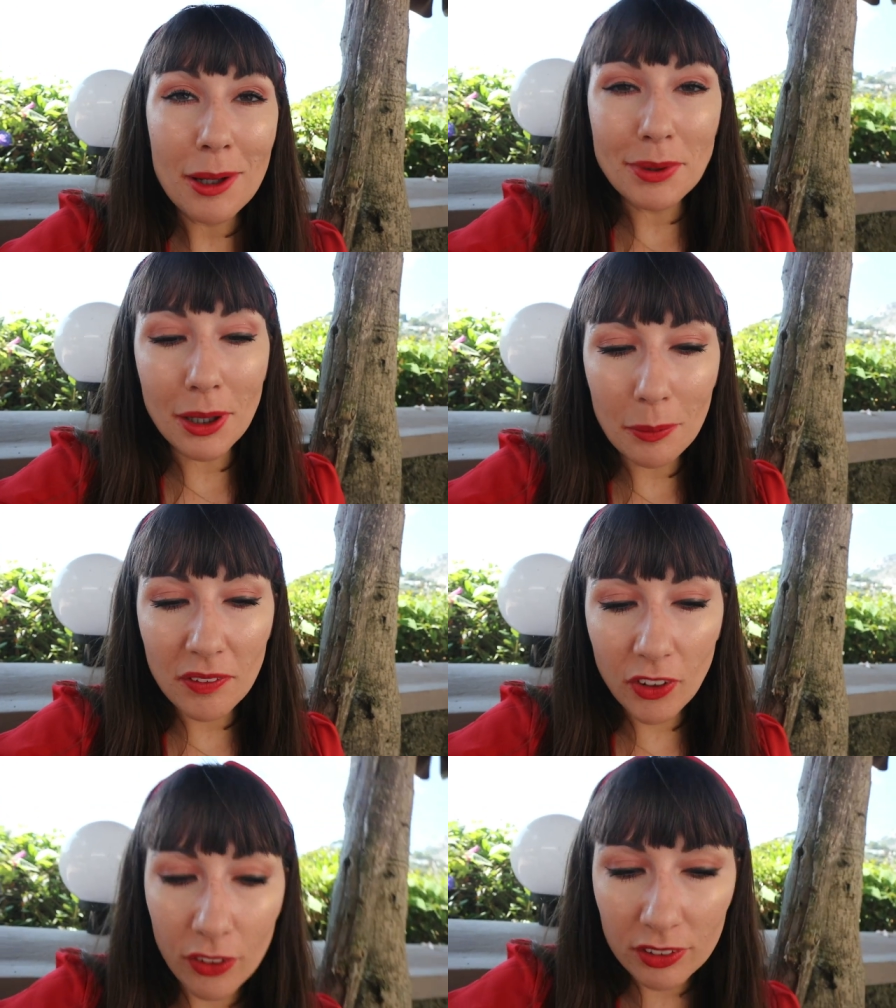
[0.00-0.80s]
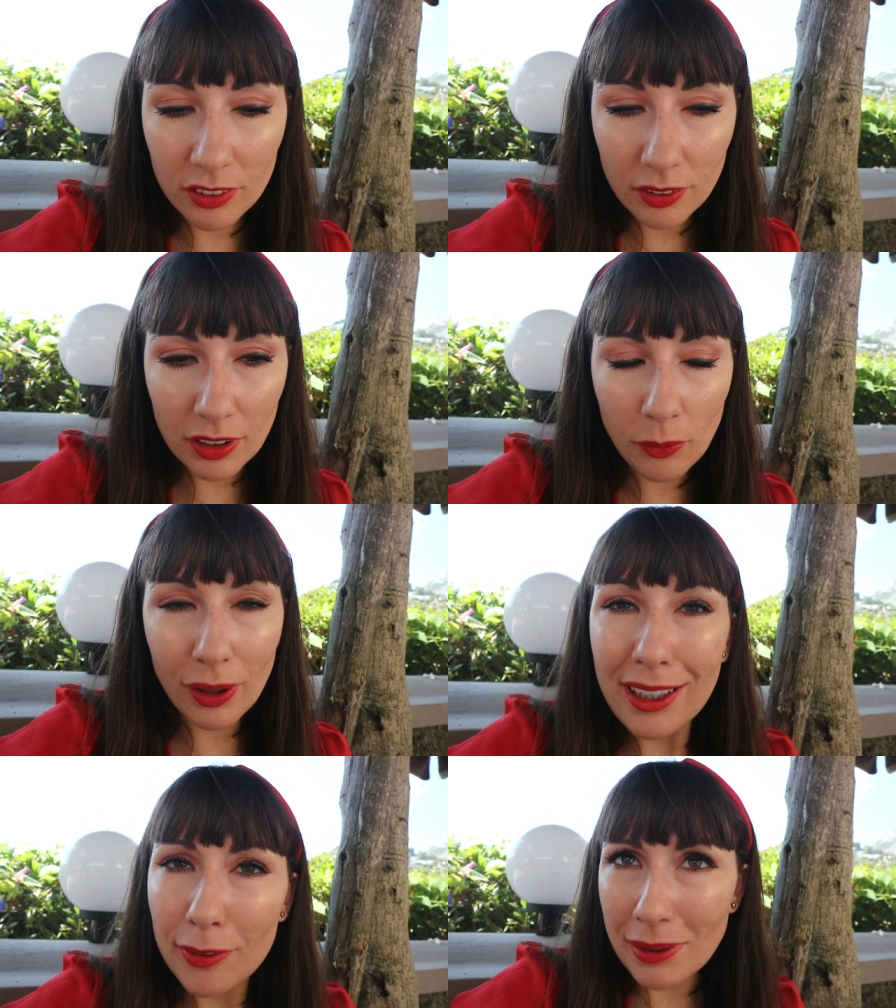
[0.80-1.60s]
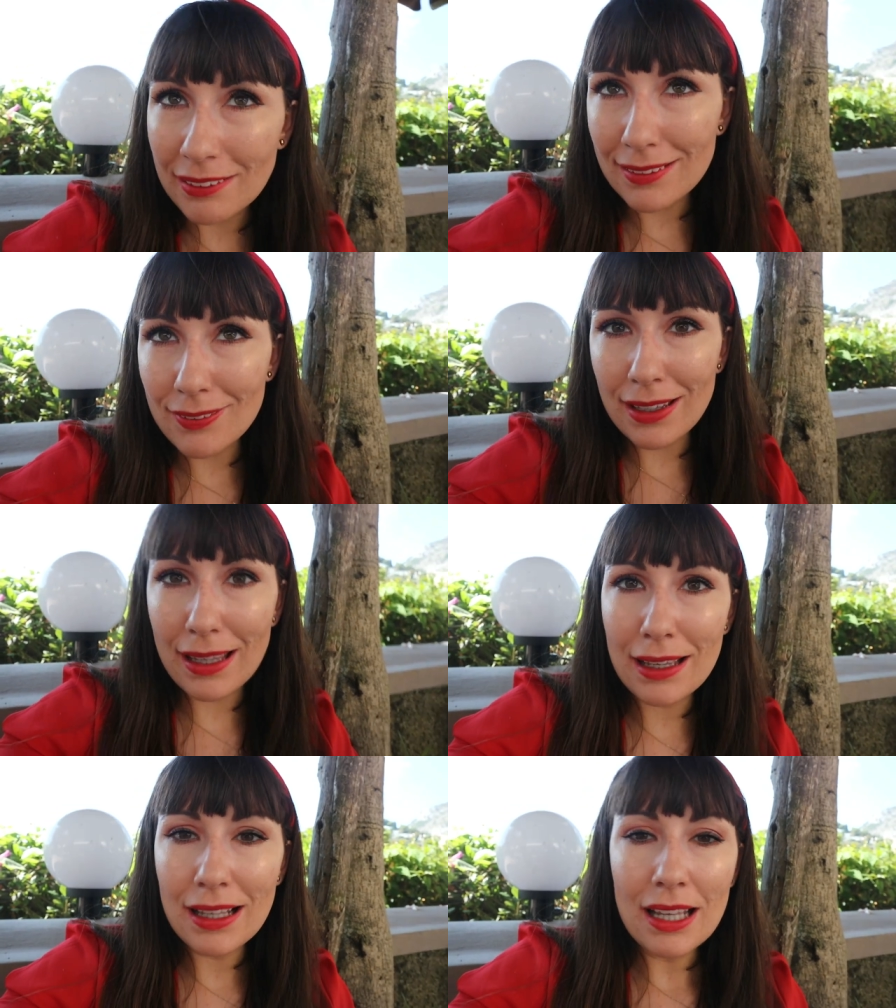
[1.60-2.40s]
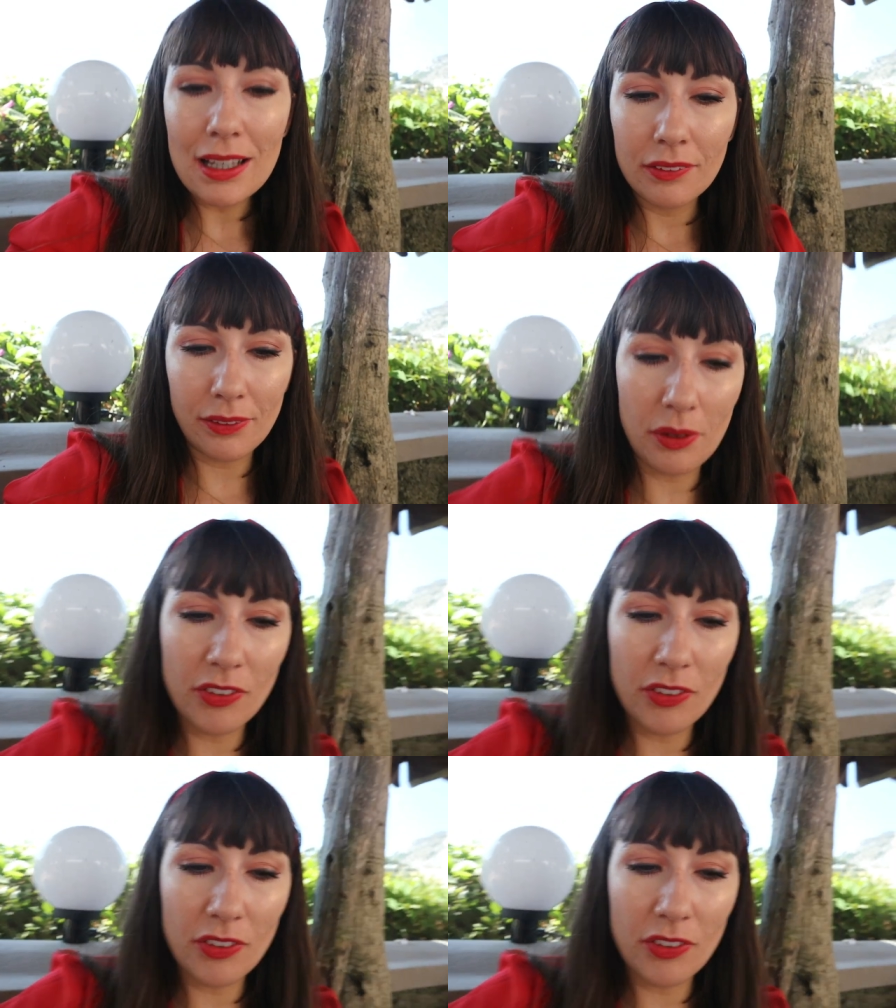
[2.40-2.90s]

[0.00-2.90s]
But we've gone, it's quite expensive here. So